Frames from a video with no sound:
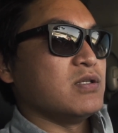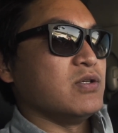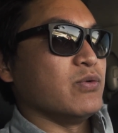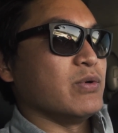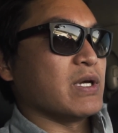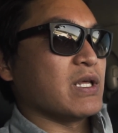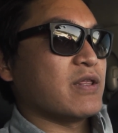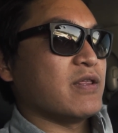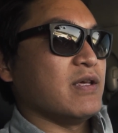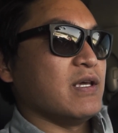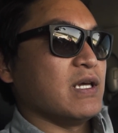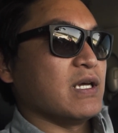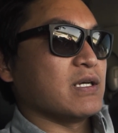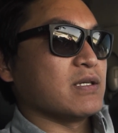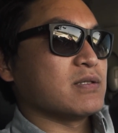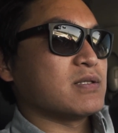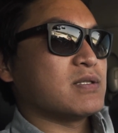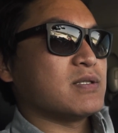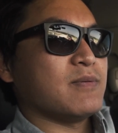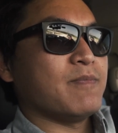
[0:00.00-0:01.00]
doing
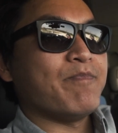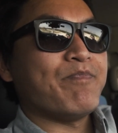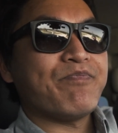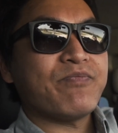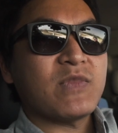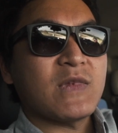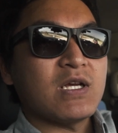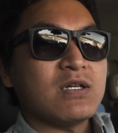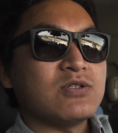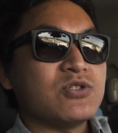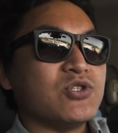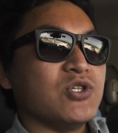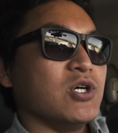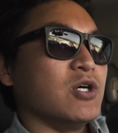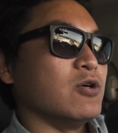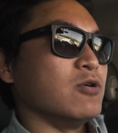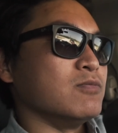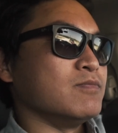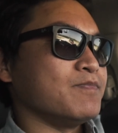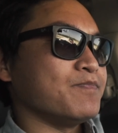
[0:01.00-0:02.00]
things.
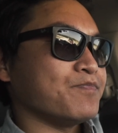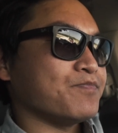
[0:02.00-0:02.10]
So